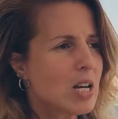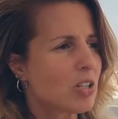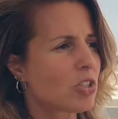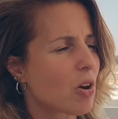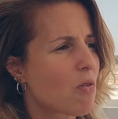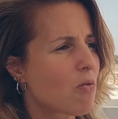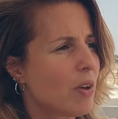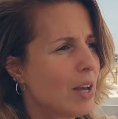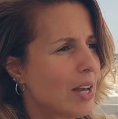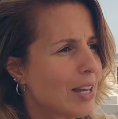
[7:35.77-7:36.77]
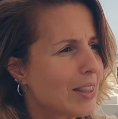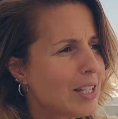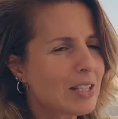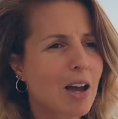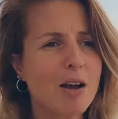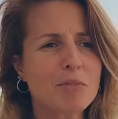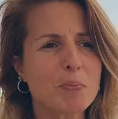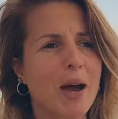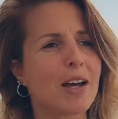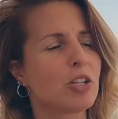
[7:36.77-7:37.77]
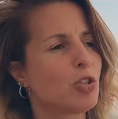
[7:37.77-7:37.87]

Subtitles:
So this comes back